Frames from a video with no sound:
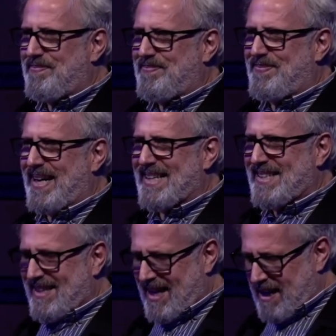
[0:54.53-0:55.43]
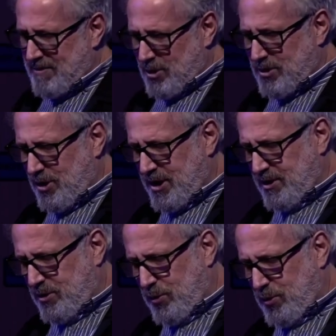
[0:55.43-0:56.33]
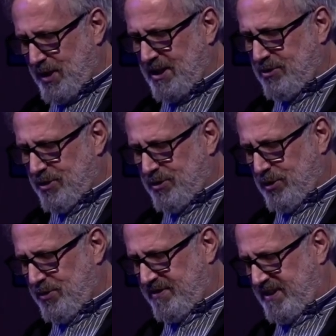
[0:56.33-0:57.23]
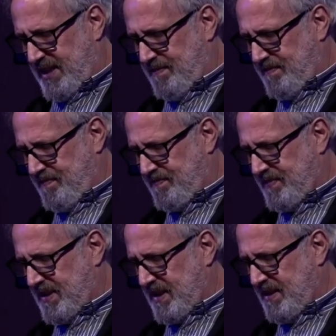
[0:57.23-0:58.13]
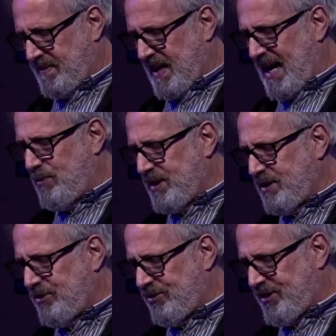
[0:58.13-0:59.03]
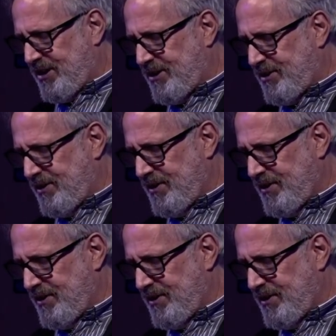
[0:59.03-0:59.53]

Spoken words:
But I'm not going to introduce them. I want to share